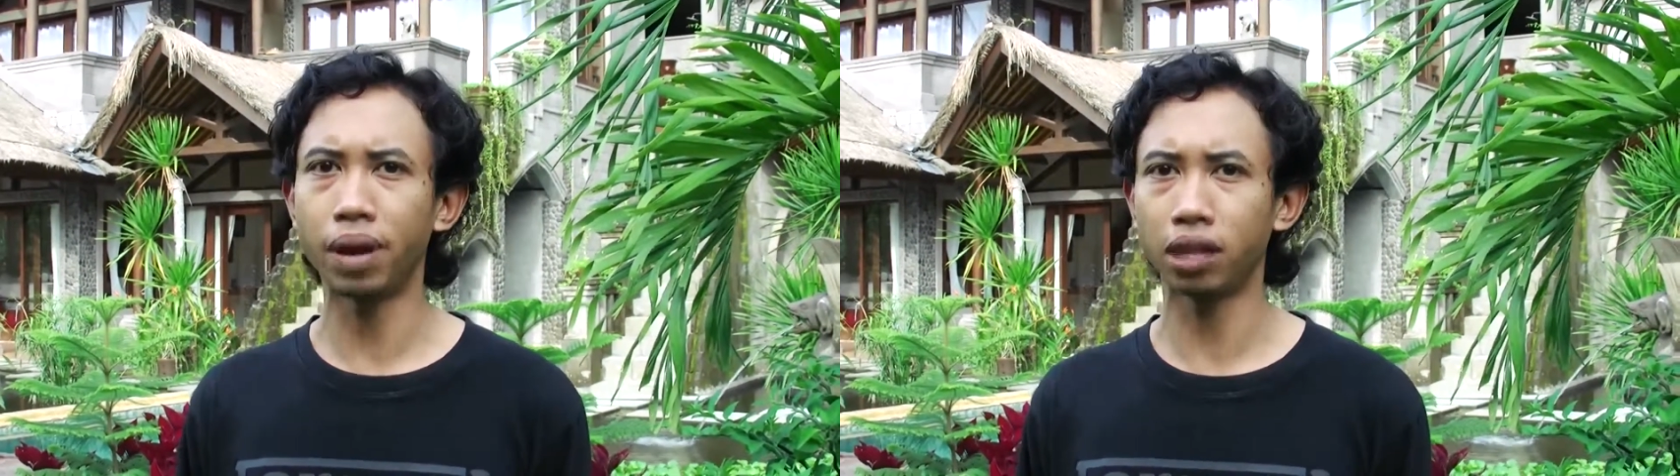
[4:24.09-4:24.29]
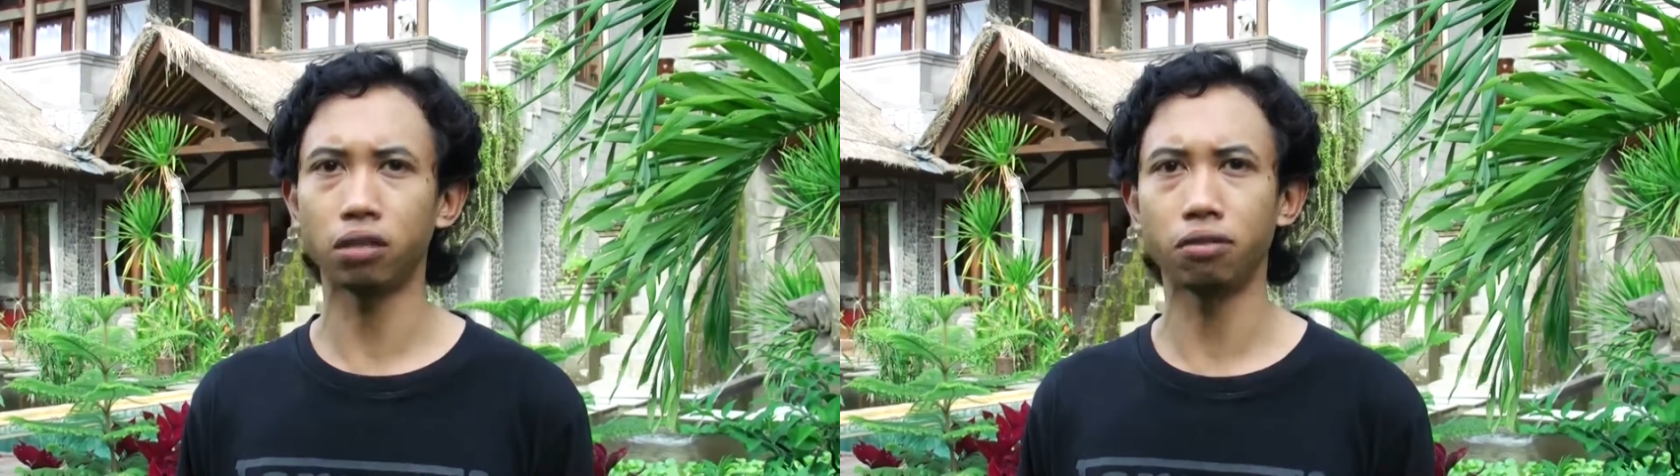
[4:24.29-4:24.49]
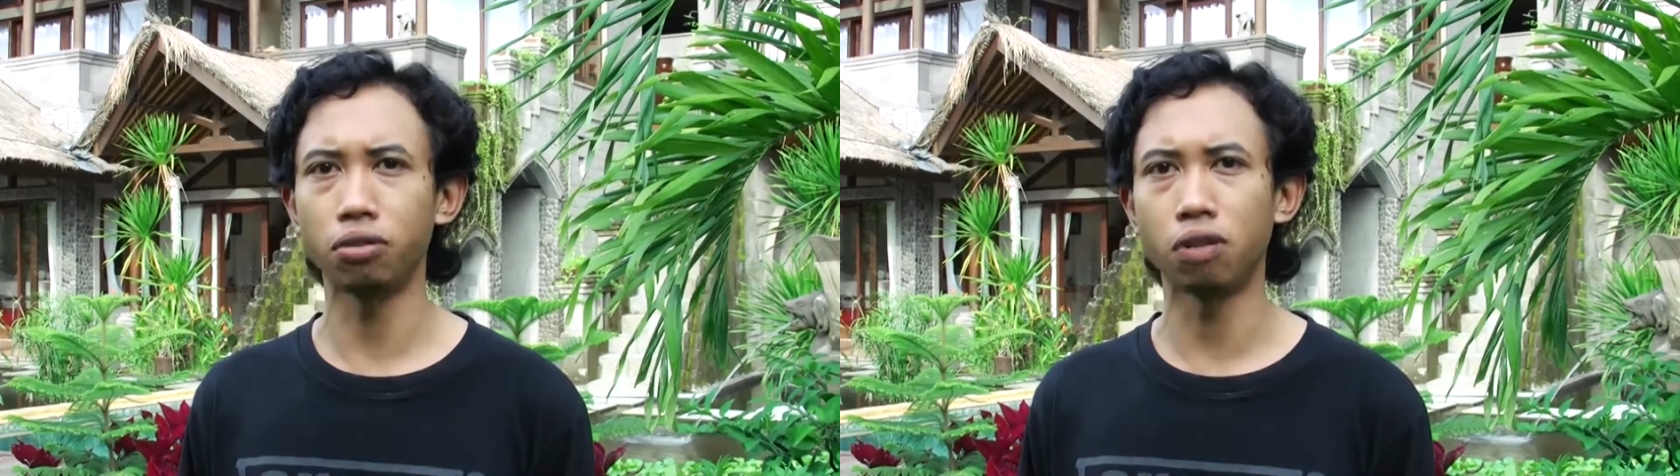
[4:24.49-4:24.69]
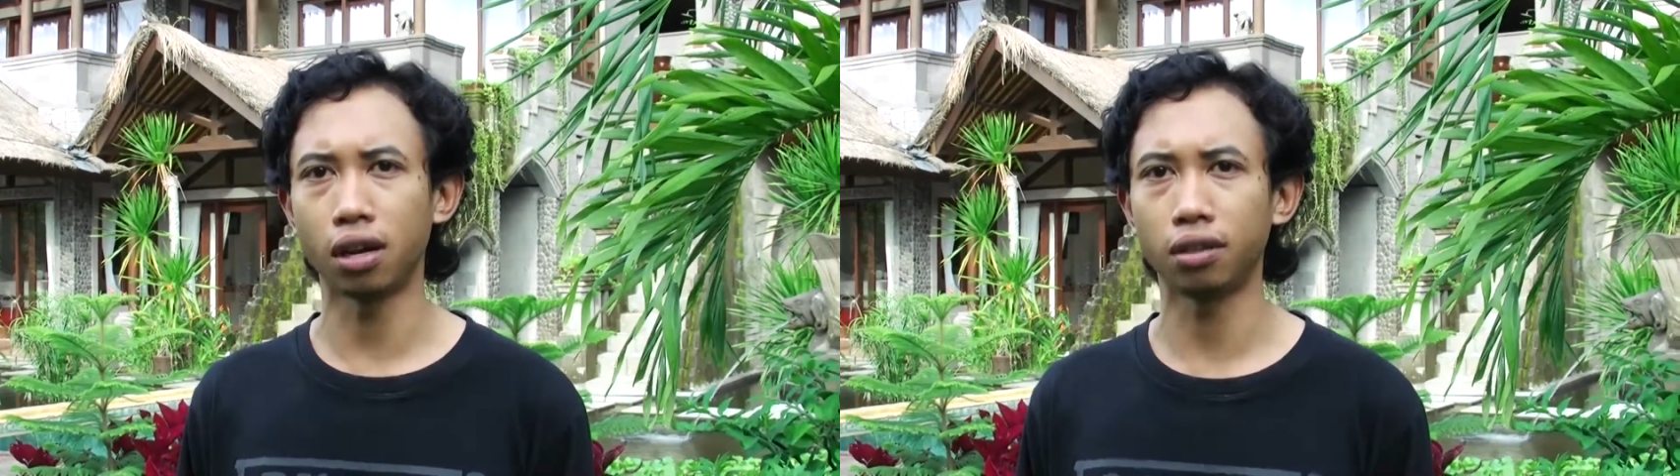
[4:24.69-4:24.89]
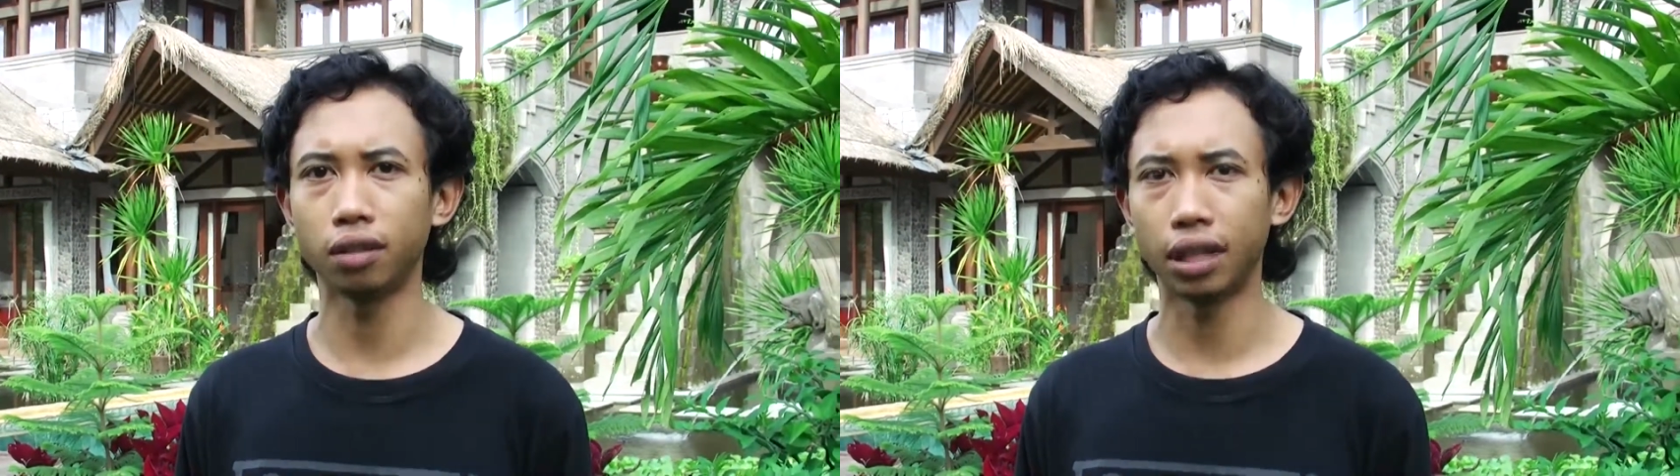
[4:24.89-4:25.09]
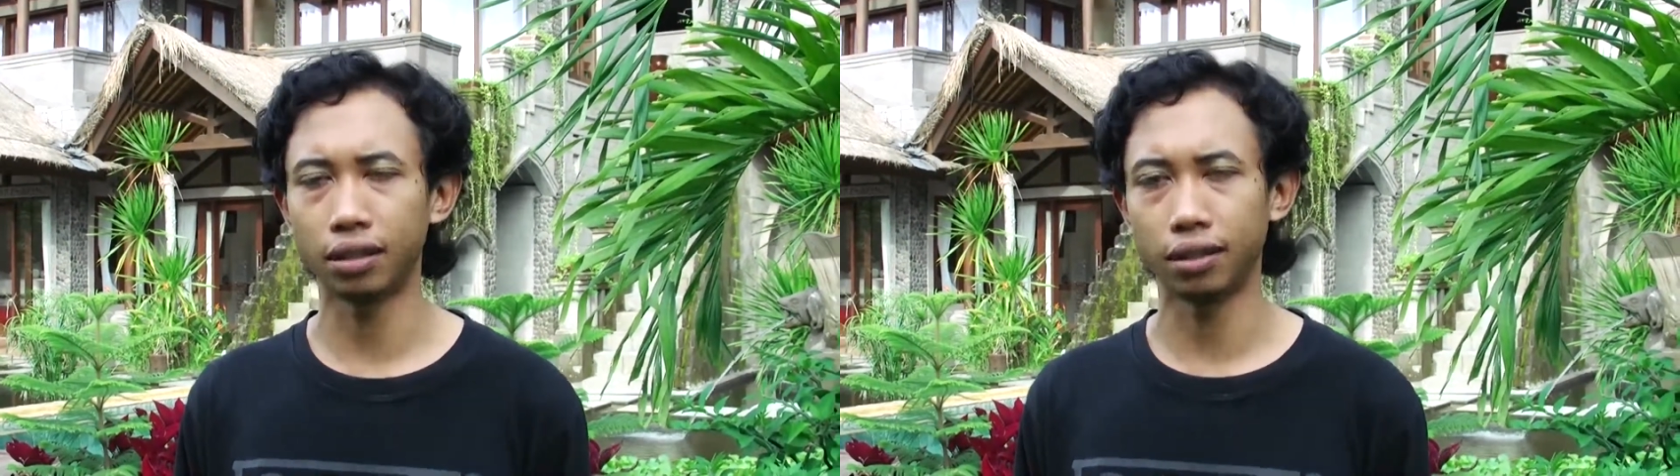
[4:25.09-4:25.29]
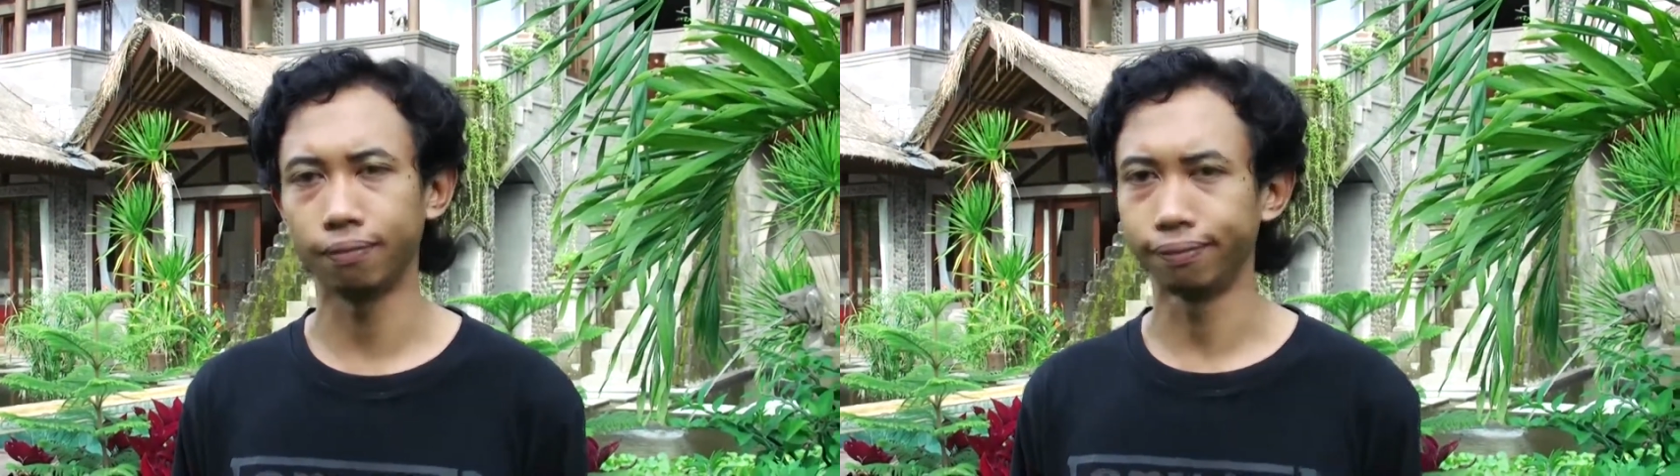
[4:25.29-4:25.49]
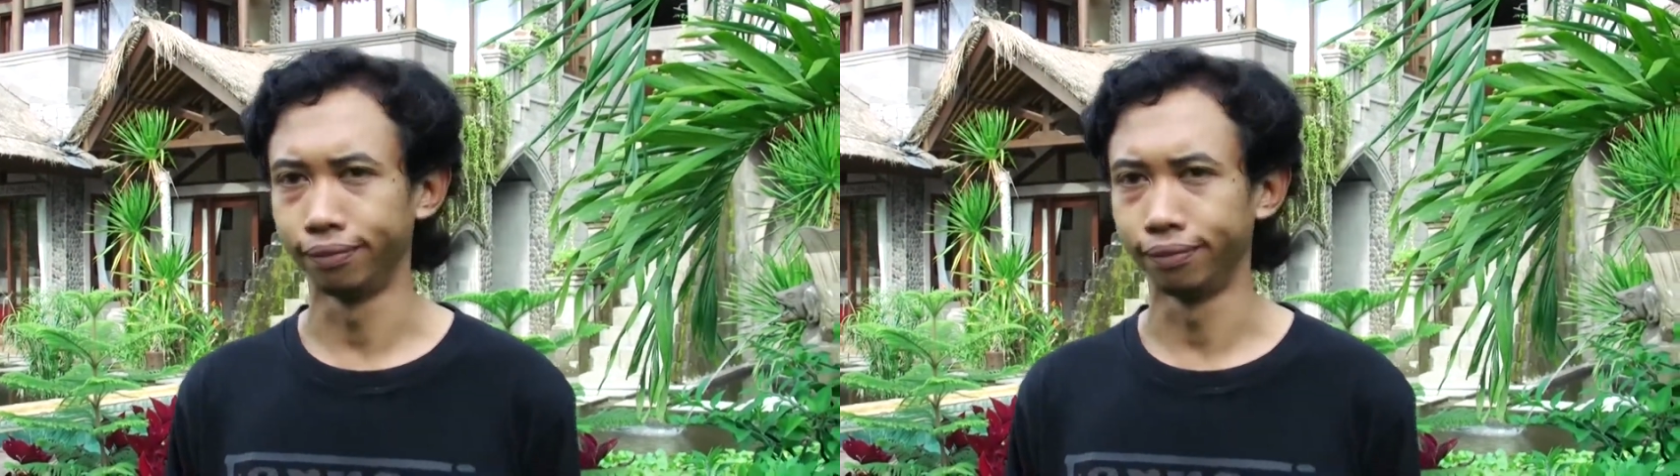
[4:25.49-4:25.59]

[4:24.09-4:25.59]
best of you are. That's it.